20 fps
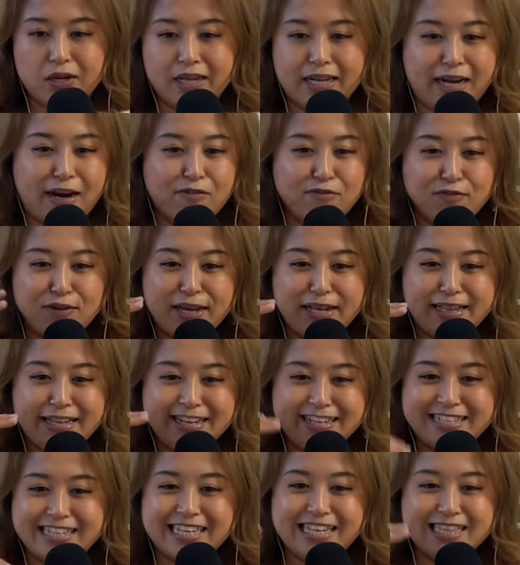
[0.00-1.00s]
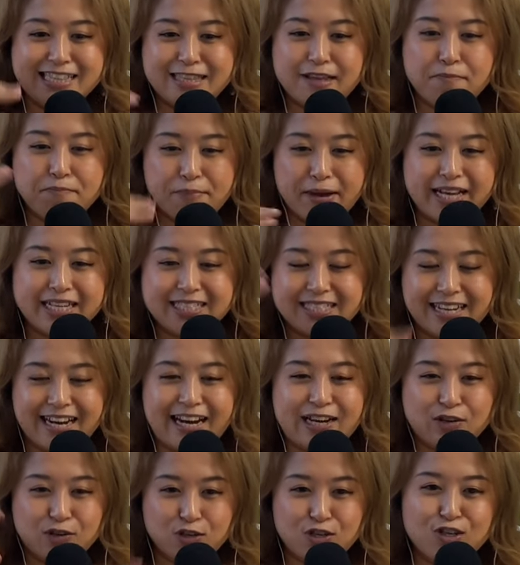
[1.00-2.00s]
Like I really did the best that I
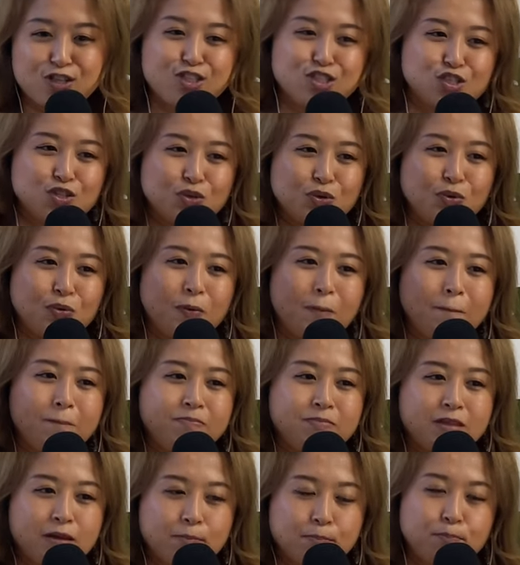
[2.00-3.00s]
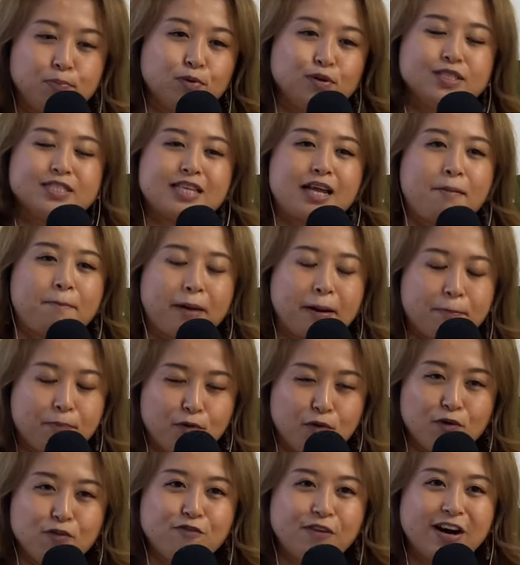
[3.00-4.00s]
could to boost up my
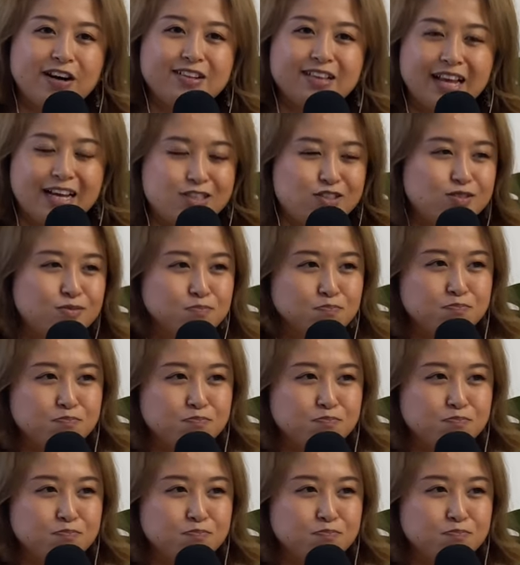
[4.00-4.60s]
profile as